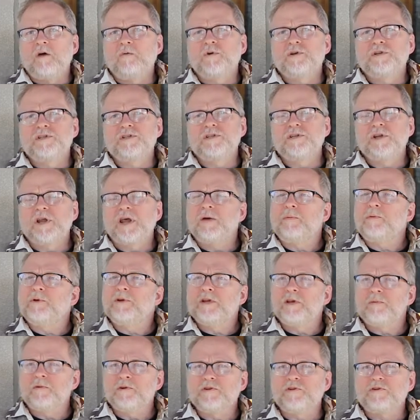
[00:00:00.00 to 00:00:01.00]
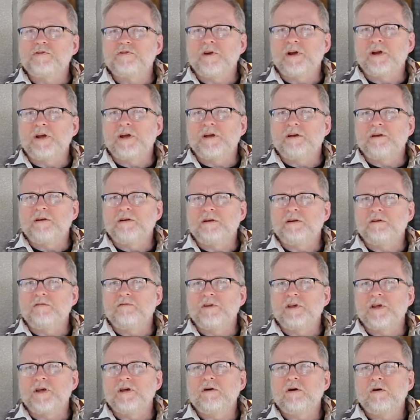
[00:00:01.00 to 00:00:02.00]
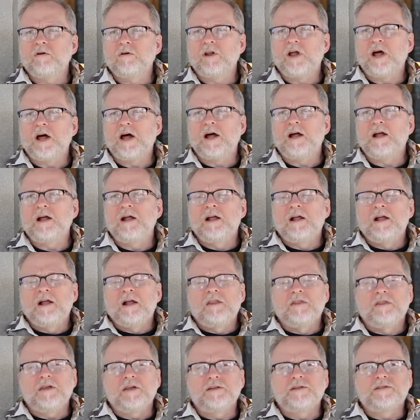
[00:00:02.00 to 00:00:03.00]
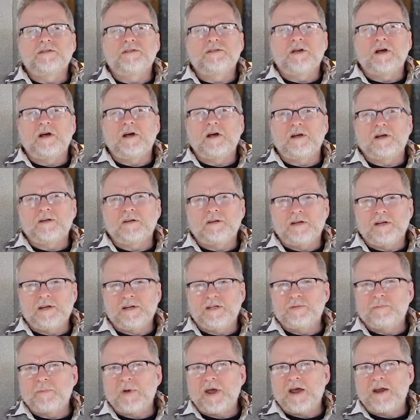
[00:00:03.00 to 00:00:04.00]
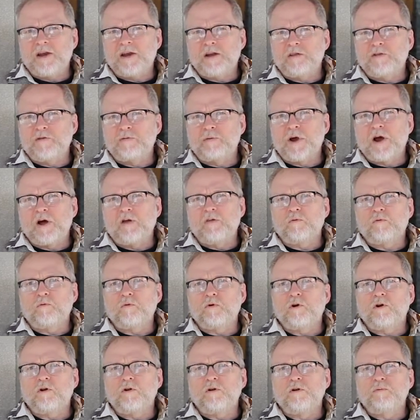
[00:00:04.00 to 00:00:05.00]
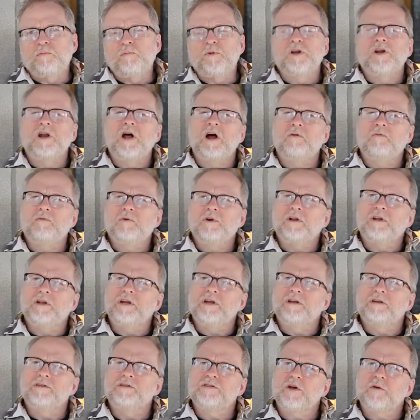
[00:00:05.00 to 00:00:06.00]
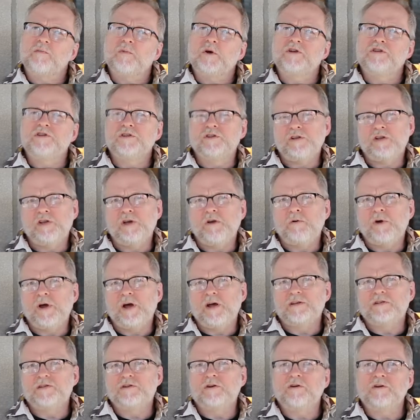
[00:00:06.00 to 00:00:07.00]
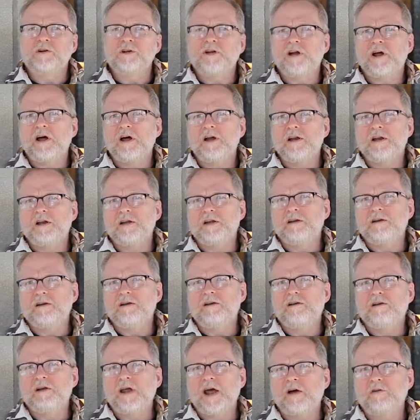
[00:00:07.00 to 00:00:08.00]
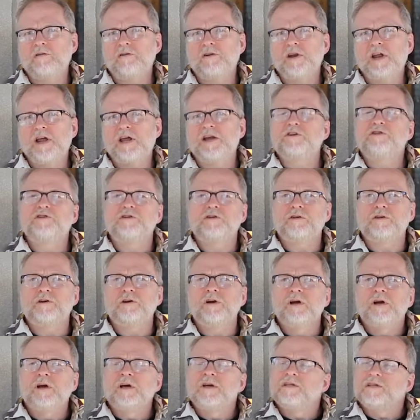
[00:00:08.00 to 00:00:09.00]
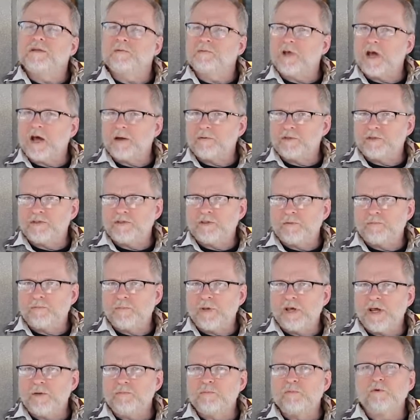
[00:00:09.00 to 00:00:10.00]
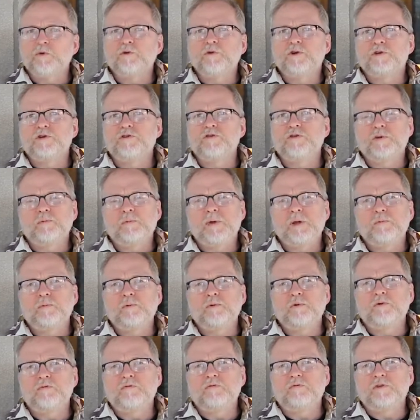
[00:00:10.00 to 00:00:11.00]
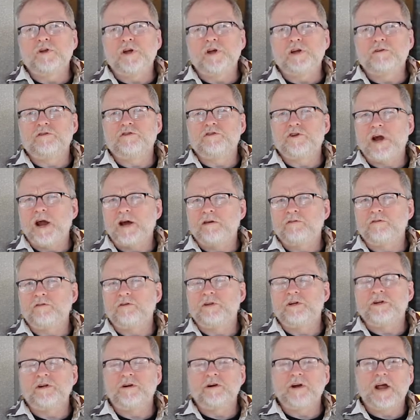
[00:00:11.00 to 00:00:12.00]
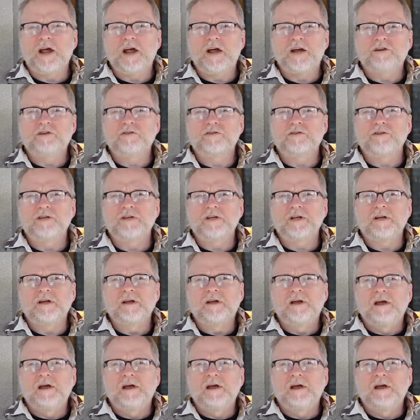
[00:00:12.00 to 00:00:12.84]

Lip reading: which is an epidemic strain of E. coli that's expanding throughout the world, but not really so much in the U.S., certainly not out in nature. Sometimes it's in people, usually people who've done travel internationally.